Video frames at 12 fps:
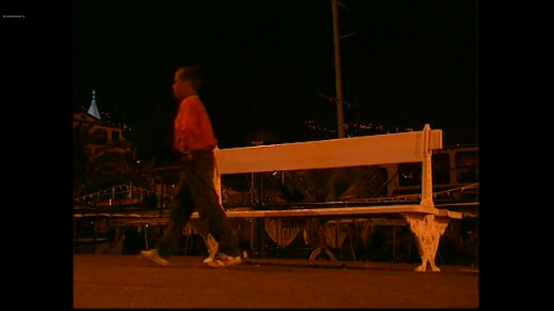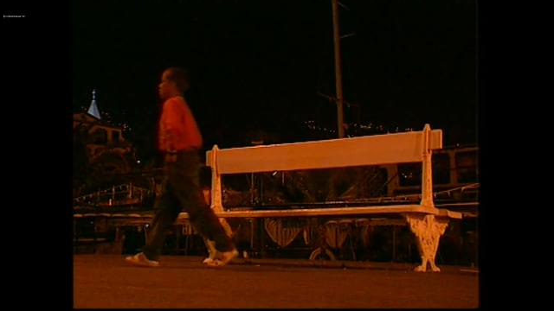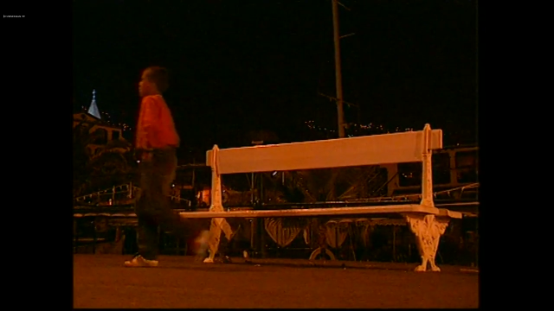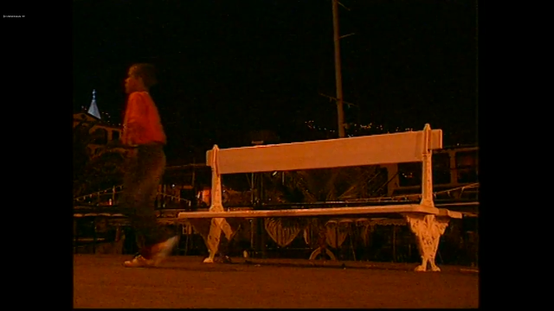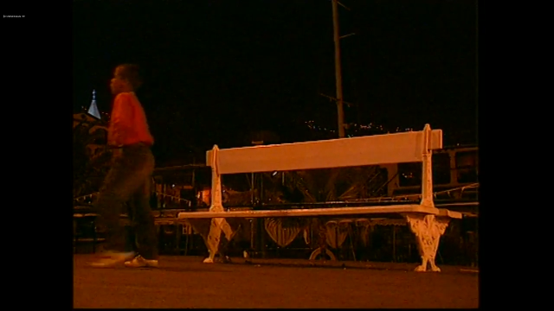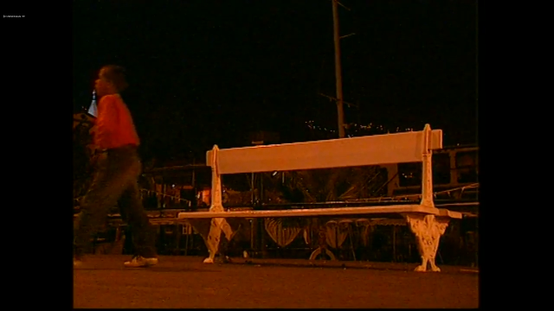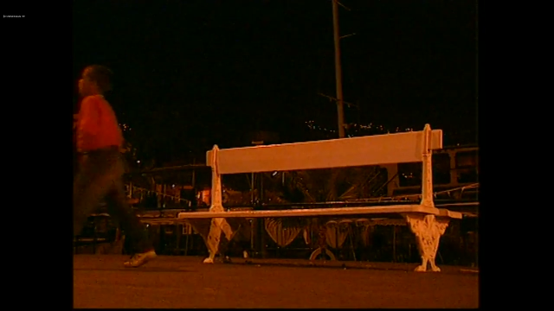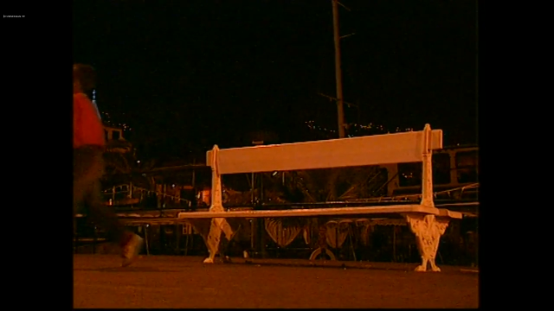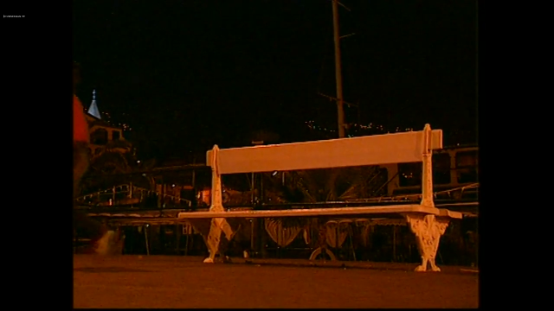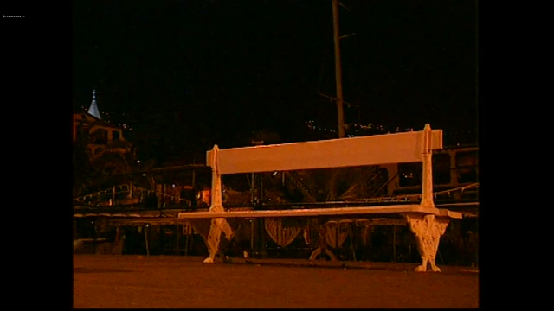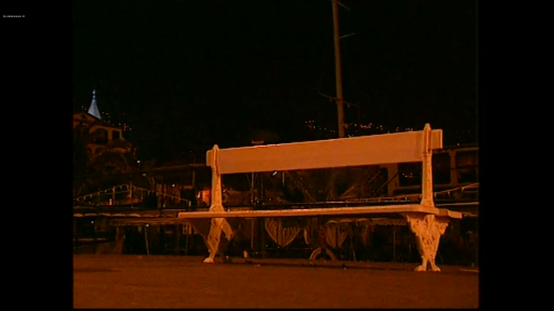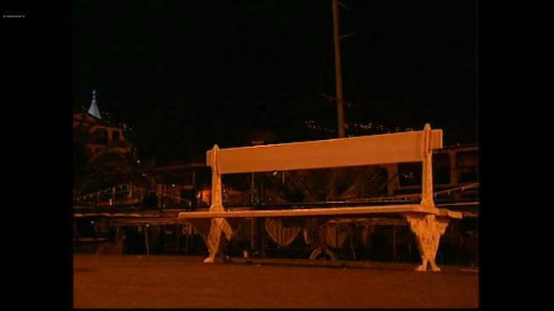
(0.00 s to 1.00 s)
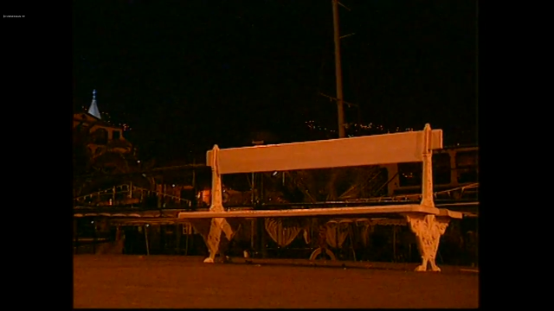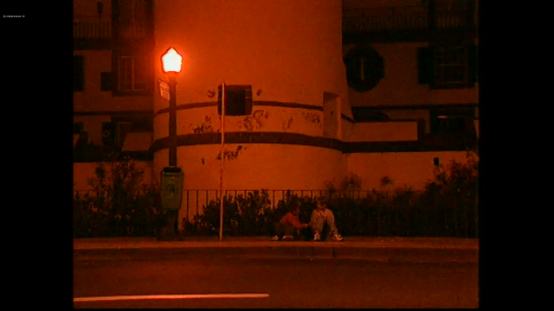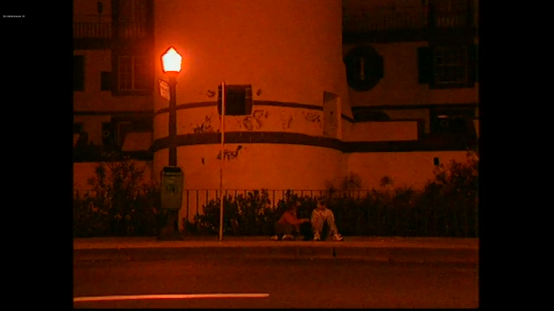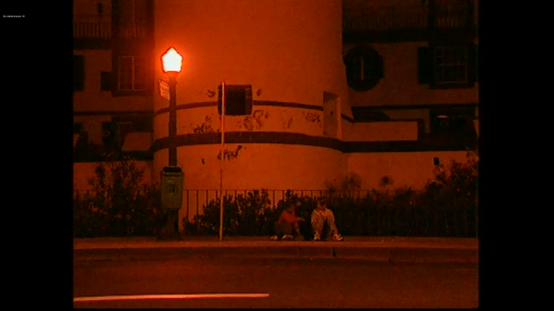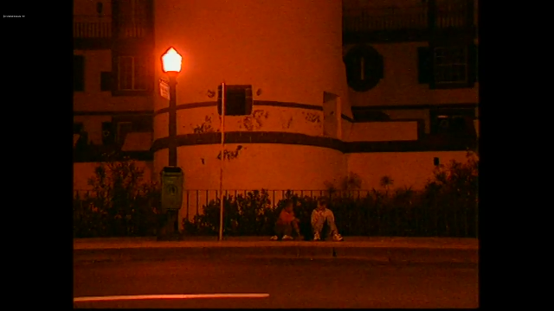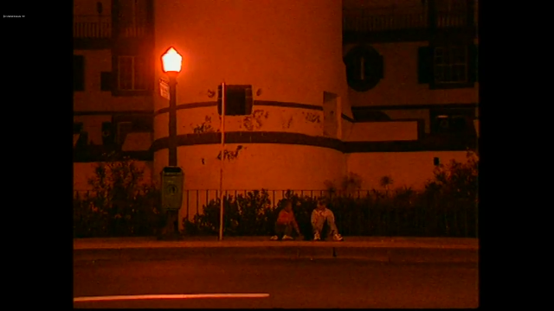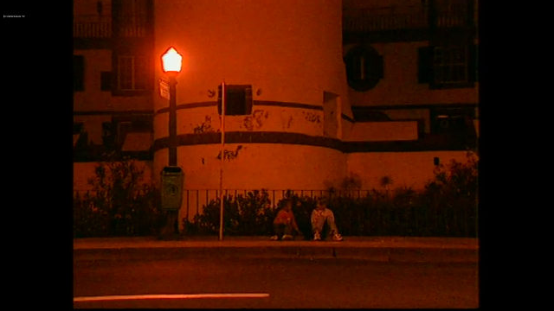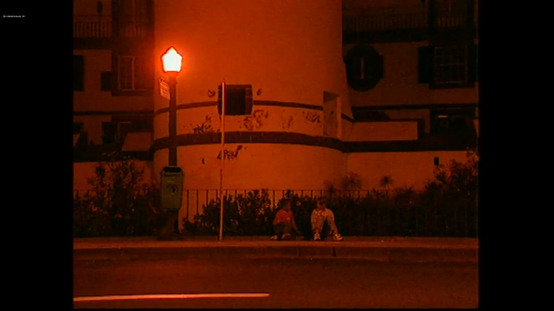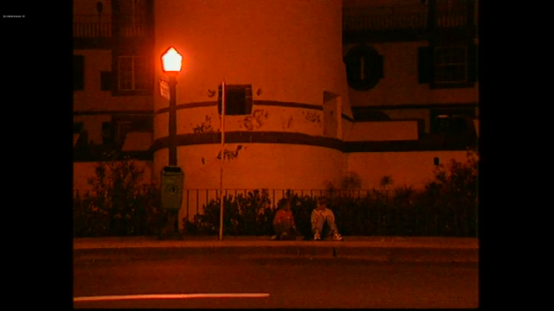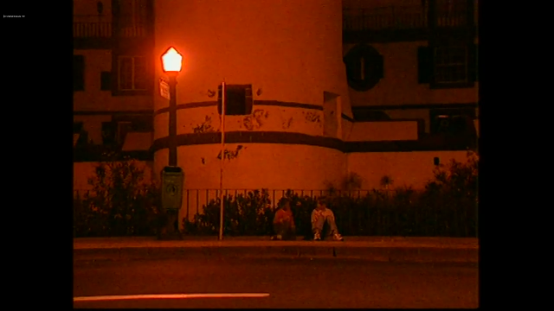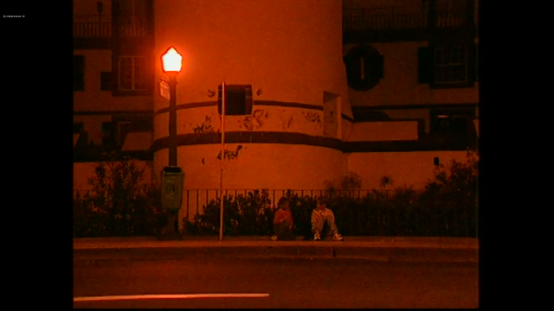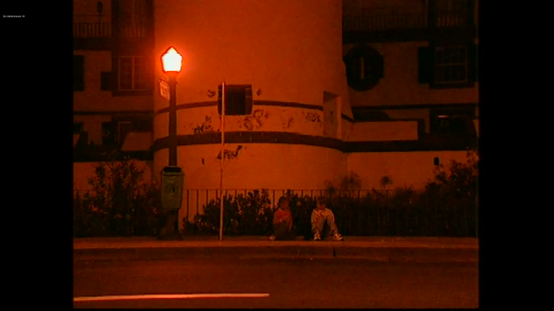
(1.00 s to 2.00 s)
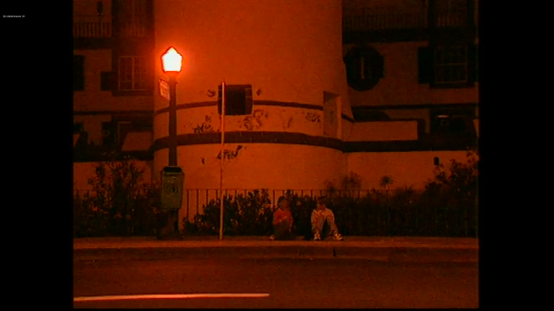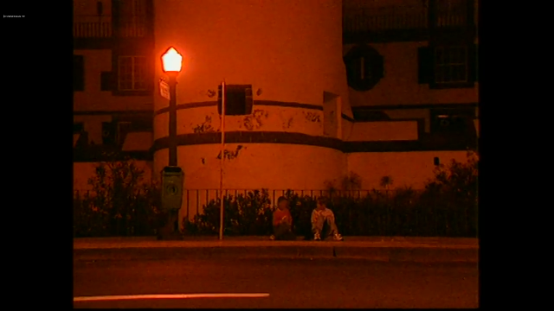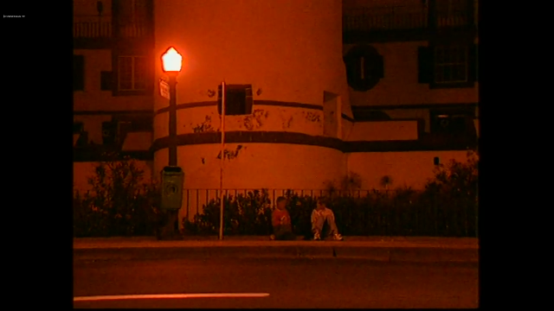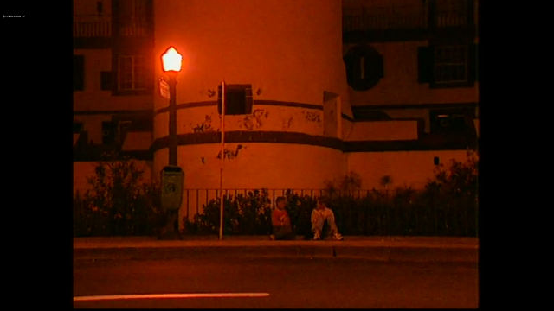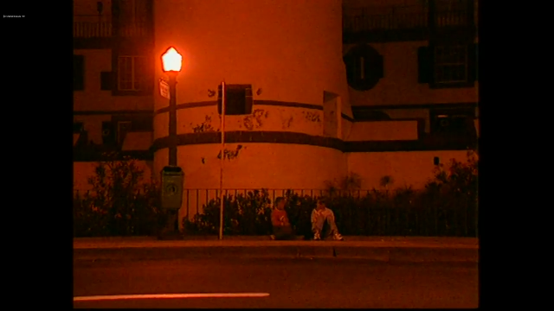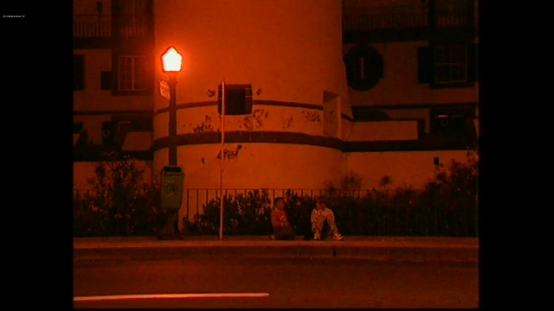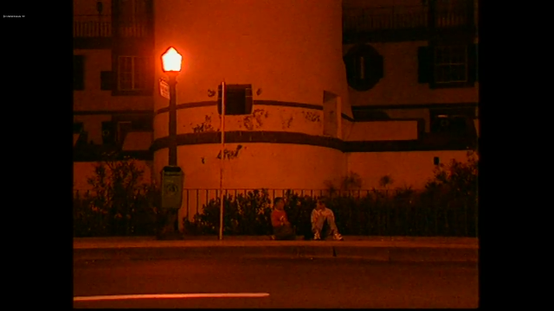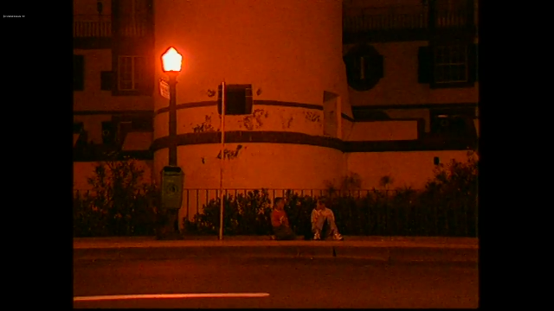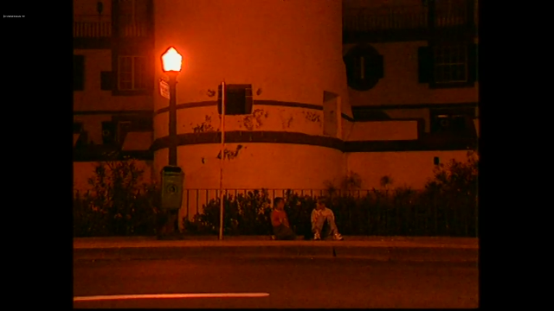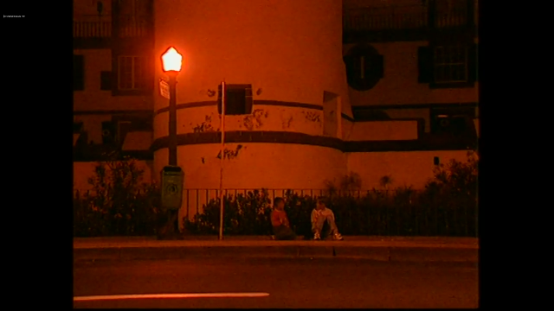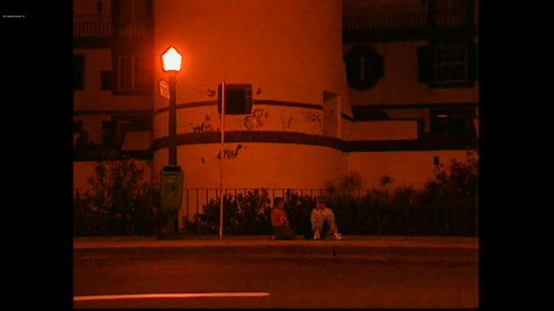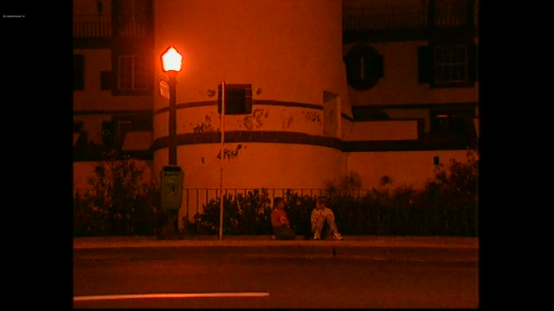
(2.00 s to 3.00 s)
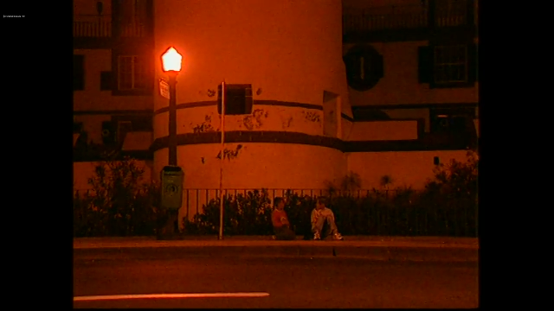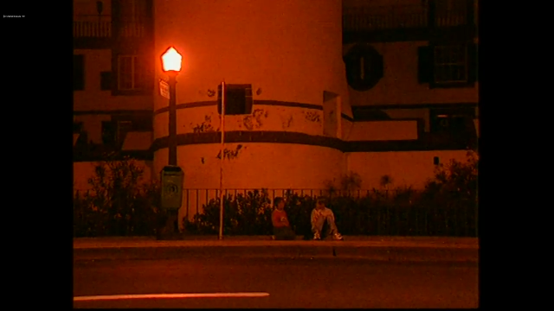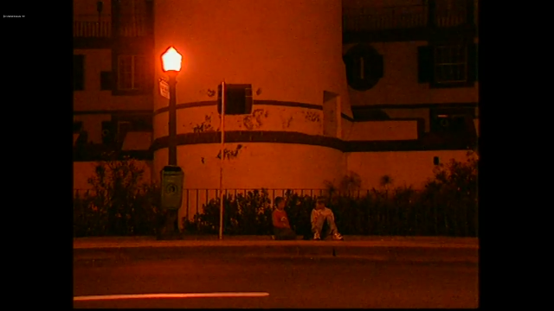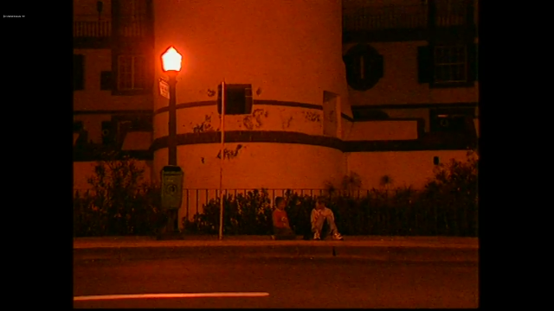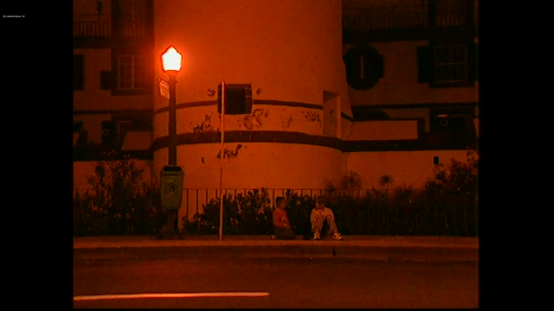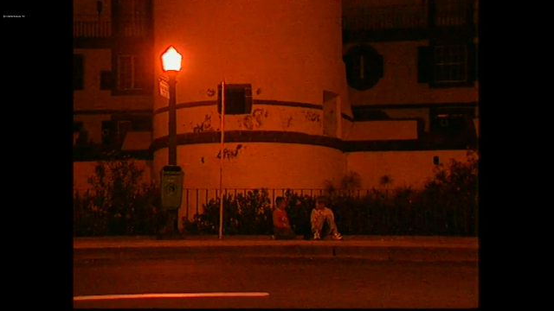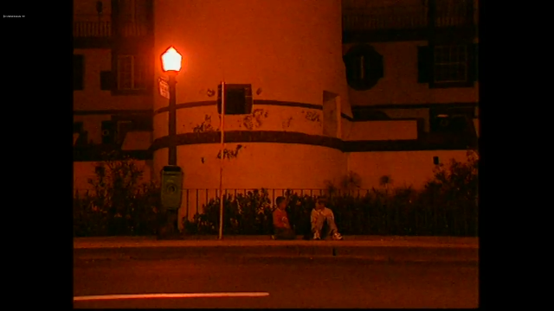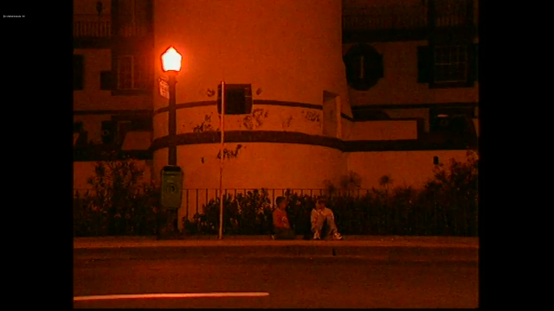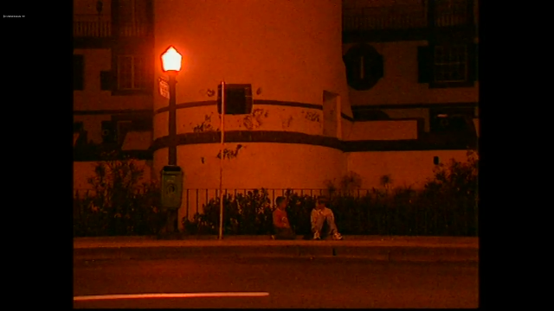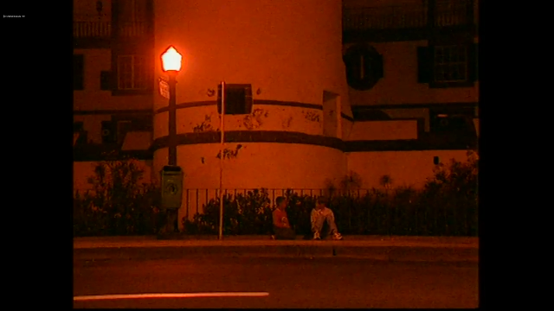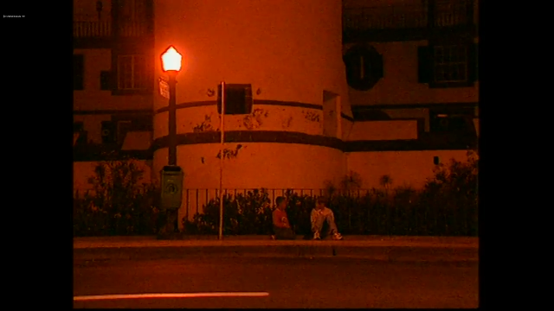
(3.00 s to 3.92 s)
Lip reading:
[unreadable: no face in view]